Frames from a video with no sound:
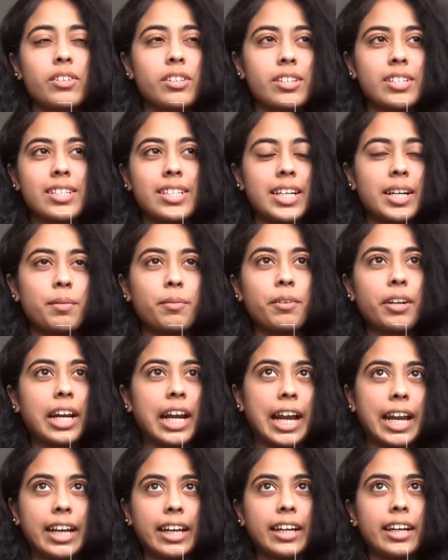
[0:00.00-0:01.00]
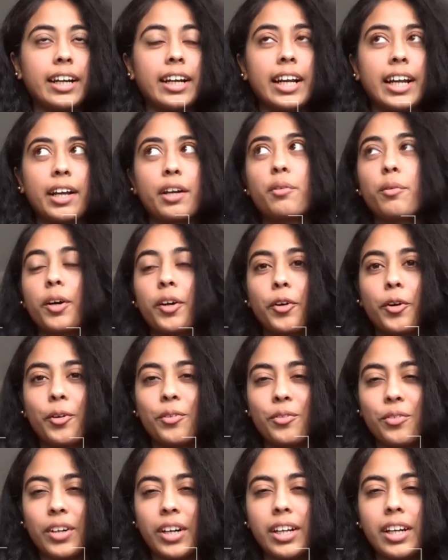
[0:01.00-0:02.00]
first time trying it like
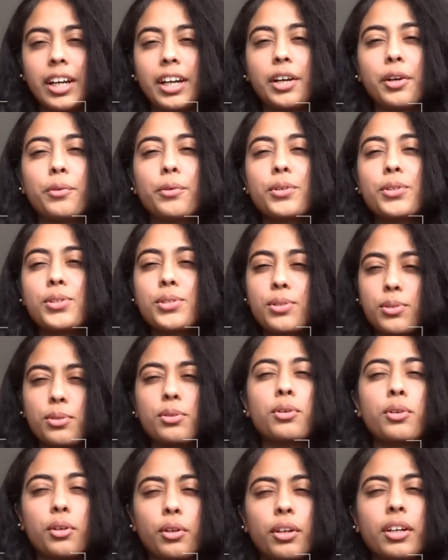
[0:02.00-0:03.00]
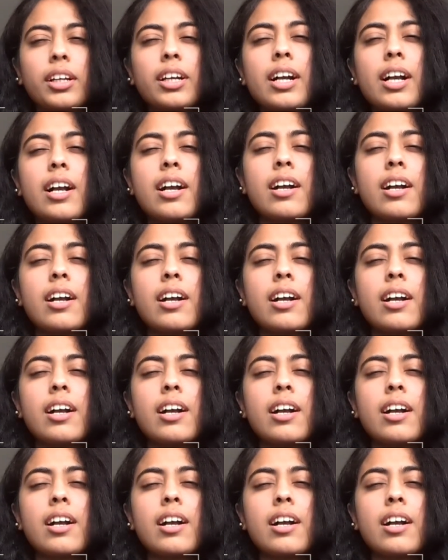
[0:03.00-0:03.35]
one-on-one, and it was so good